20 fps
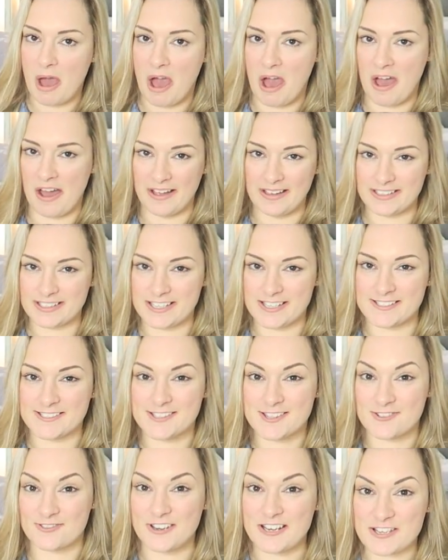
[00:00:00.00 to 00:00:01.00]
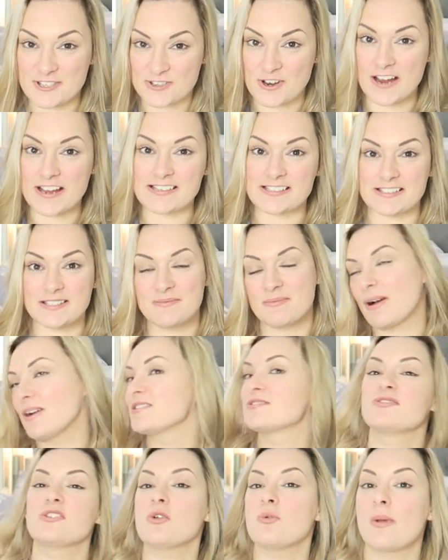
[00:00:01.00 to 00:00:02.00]
purchased three trays in the
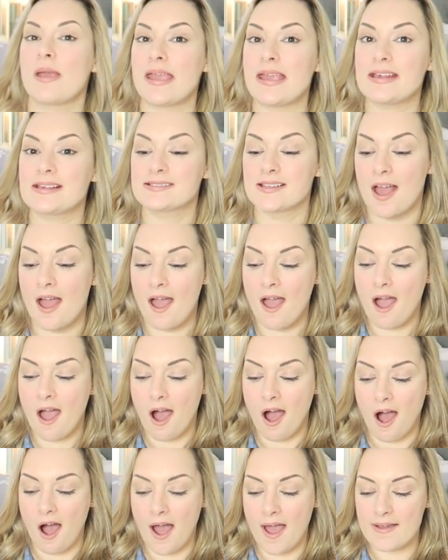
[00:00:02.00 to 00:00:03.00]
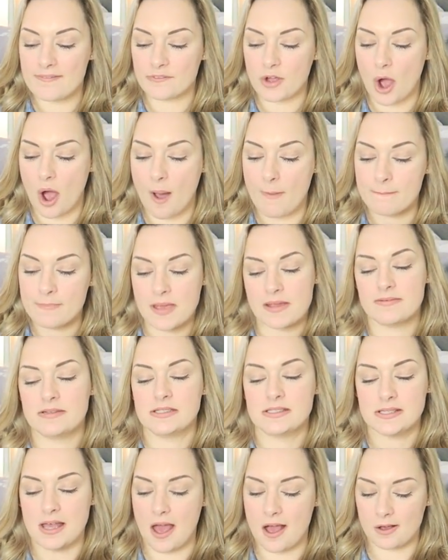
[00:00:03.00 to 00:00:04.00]
past few weeks, I have got a
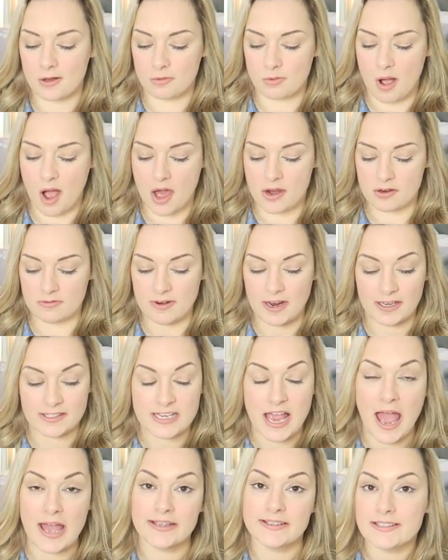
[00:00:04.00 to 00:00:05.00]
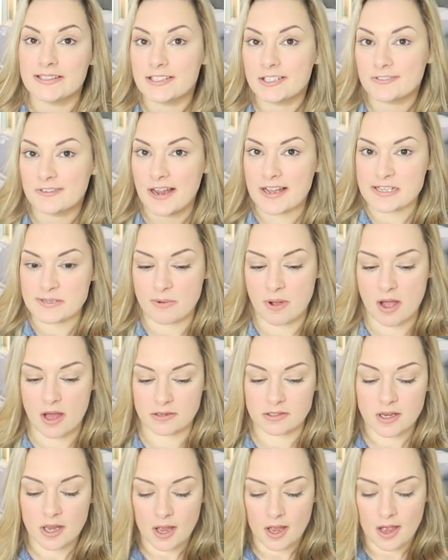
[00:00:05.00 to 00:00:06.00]
mirrored circle one, a rectangular grey
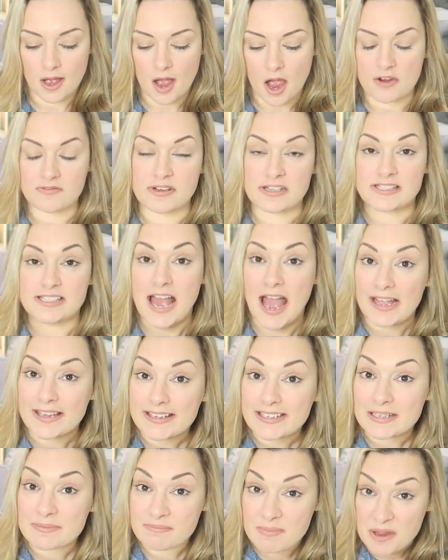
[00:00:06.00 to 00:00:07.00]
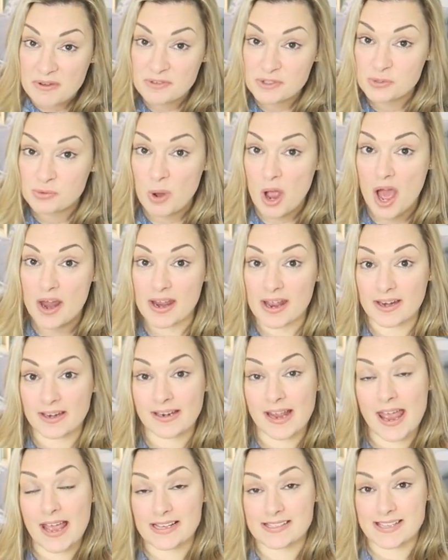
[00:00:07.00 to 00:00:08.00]
one, a rectangular mirrored one
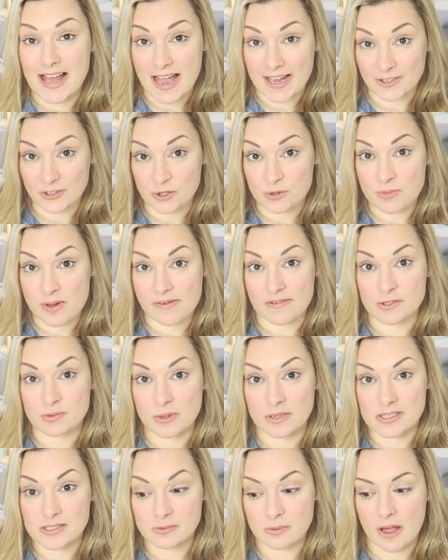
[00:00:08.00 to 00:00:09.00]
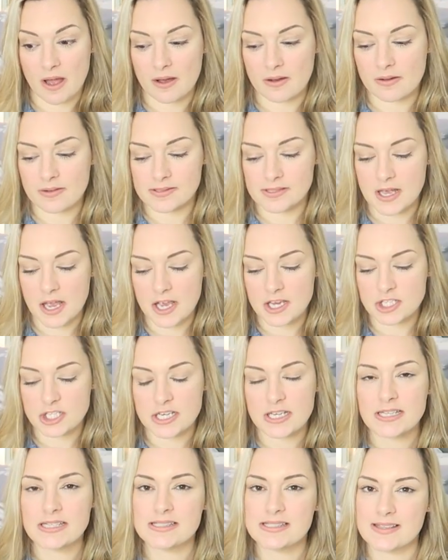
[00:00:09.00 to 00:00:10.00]
and a hexagonal mirrored one as well. So as
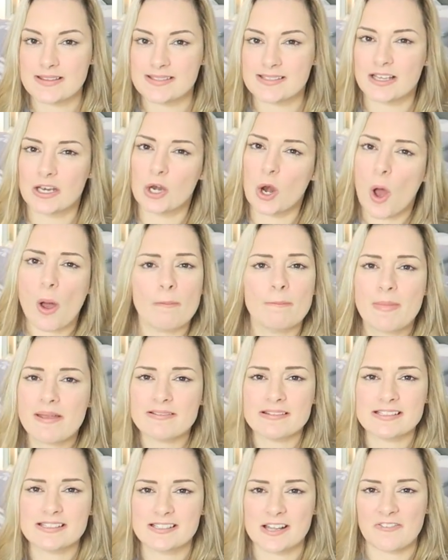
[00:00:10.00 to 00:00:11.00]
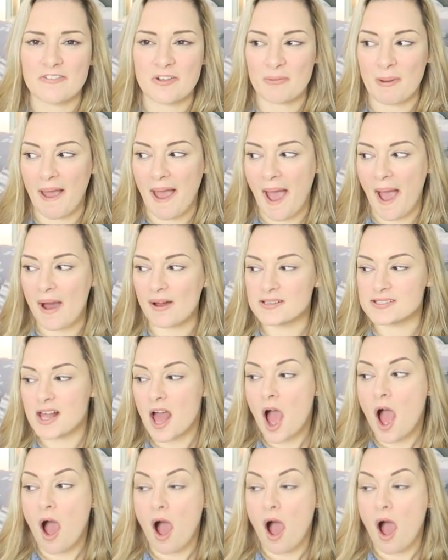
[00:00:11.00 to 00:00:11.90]
you can see, there's a lot of mirrored stuff in my house.